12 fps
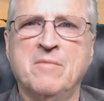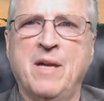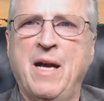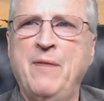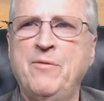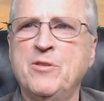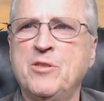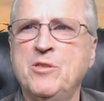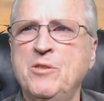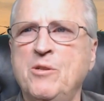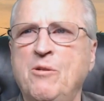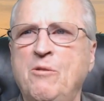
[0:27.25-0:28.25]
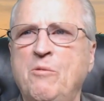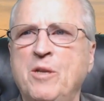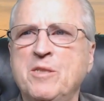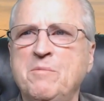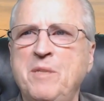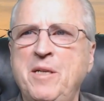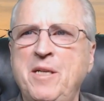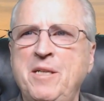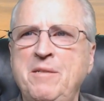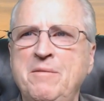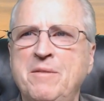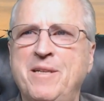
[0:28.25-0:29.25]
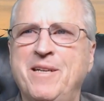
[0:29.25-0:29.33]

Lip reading: I for sure know it wasn't me.